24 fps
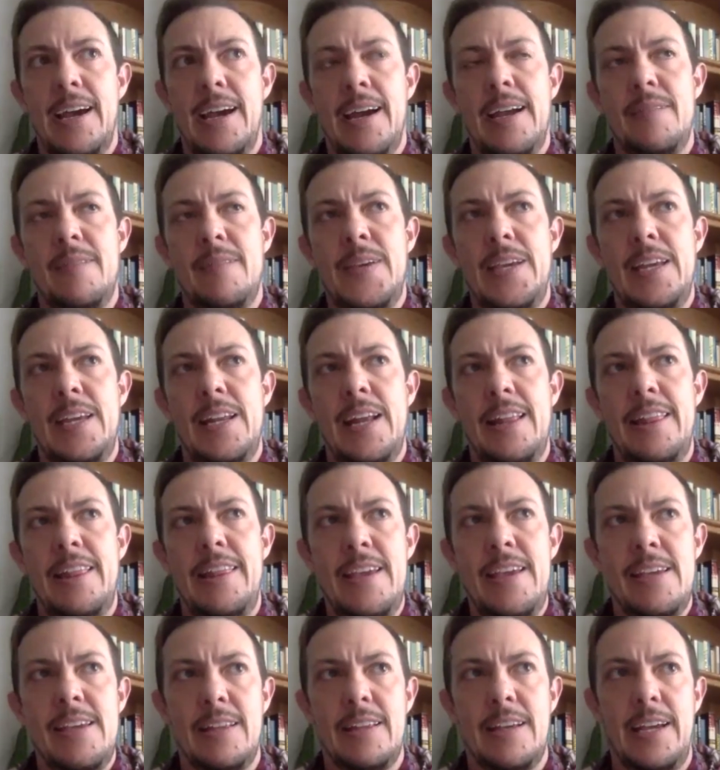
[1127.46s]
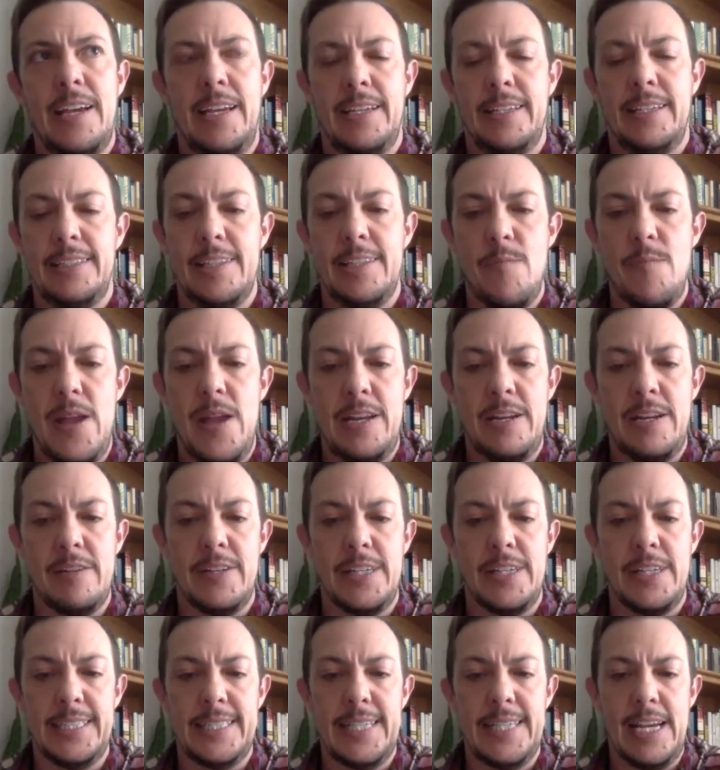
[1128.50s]
I mean, I think like so many of
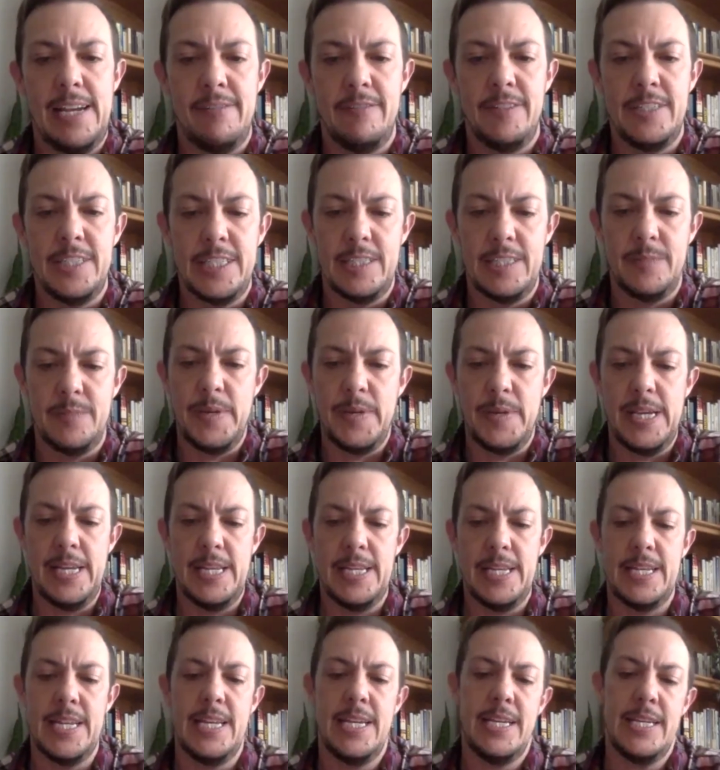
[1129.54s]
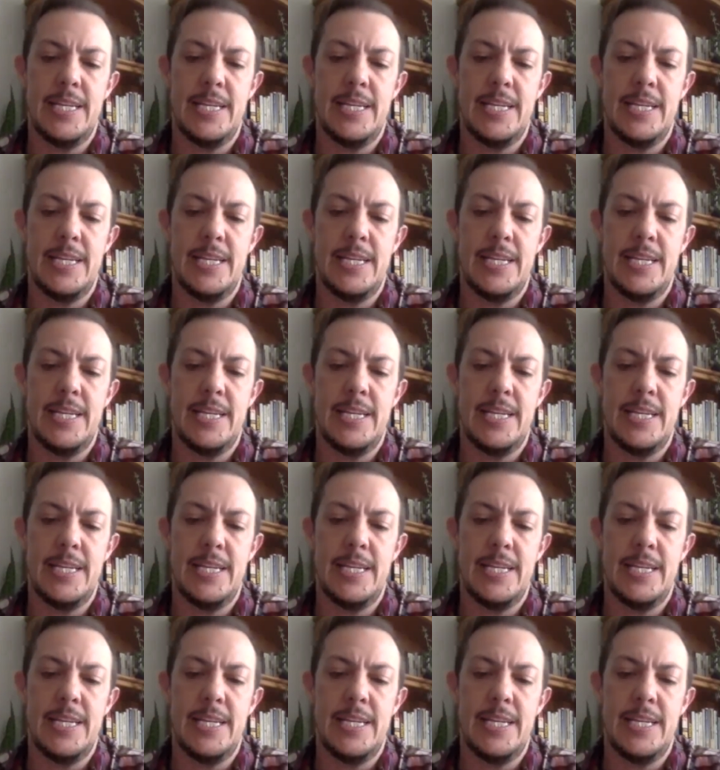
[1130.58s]
us, I've just been,